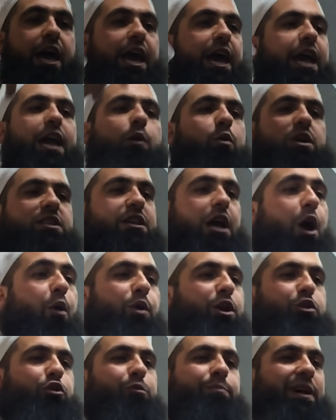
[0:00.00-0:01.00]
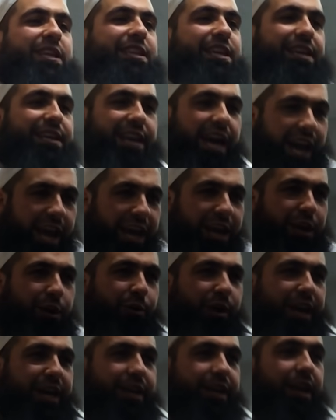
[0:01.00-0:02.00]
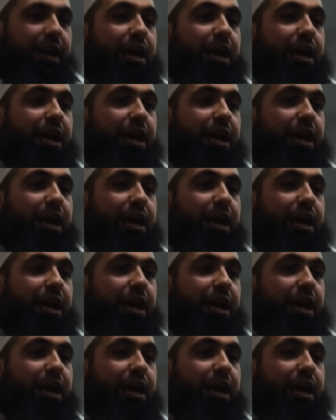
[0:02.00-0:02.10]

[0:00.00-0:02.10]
He was going to Medina anyway,